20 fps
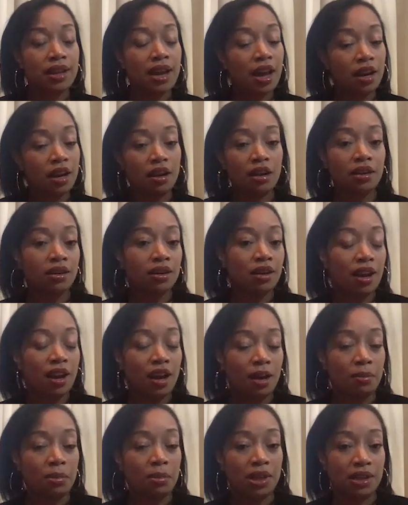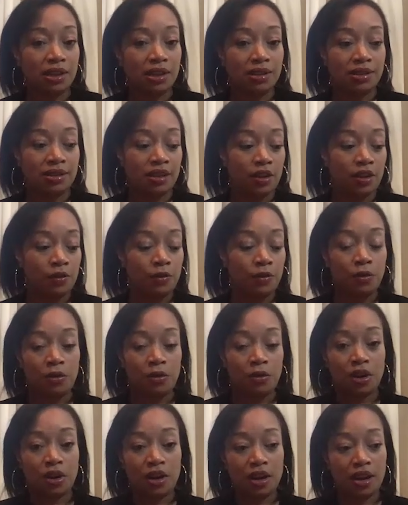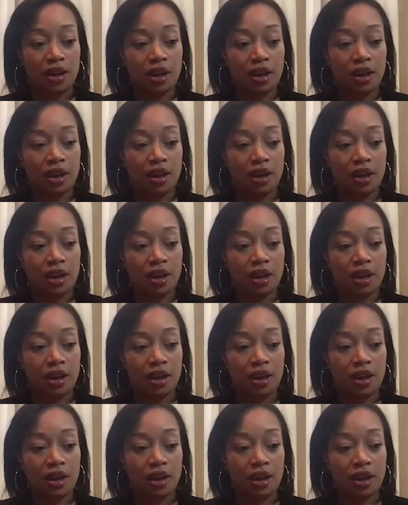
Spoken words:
not uncommon, let's say, for